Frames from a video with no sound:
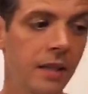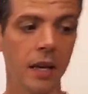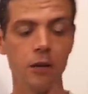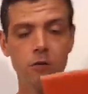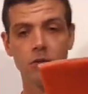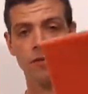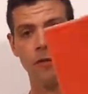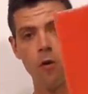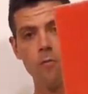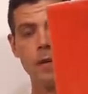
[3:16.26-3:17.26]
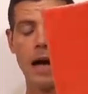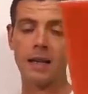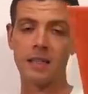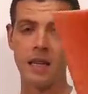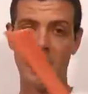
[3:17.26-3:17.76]
I use
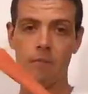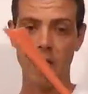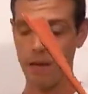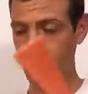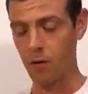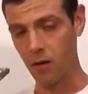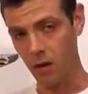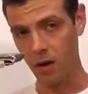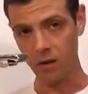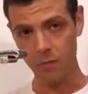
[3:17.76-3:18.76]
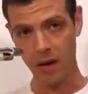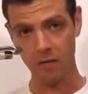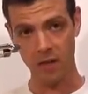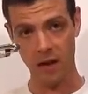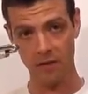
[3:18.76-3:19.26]
foam-backed sandpaper on the Better
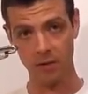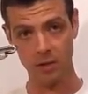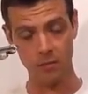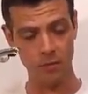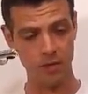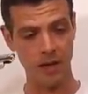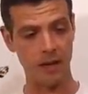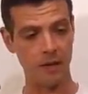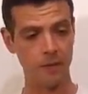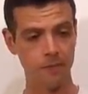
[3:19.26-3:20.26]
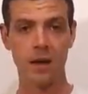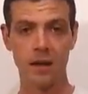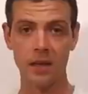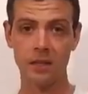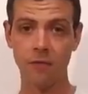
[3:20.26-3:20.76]
Than Ever Super Sander.
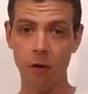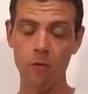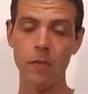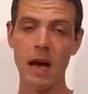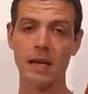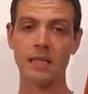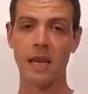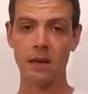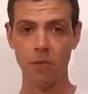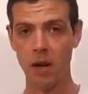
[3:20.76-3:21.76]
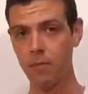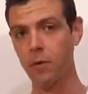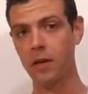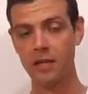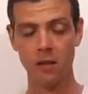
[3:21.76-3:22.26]
This foam-backed sandpaper
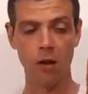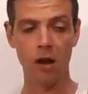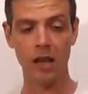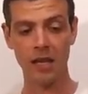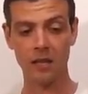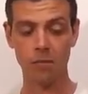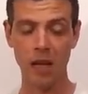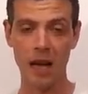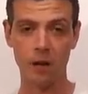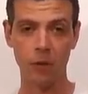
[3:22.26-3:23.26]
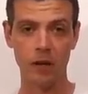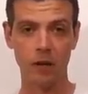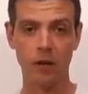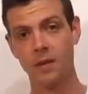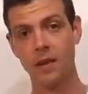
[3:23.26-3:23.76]
is a lot like the Black
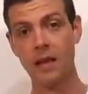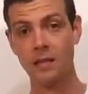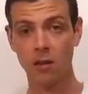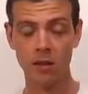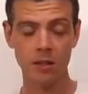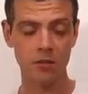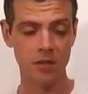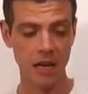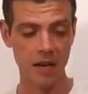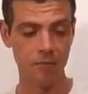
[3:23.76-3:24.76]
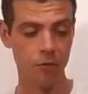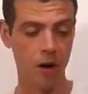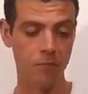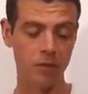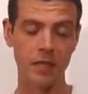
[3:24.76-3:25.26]
Widow. As long as you sand
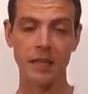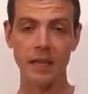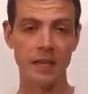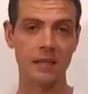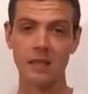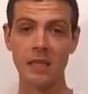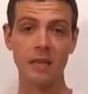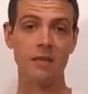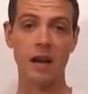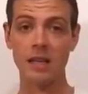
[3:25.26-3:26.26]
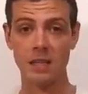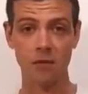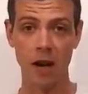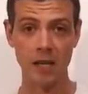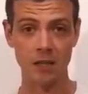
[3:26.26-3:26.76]
properly, it doesn't leave any
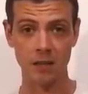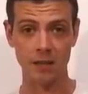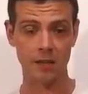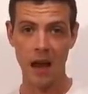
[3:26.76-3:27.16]
scratches.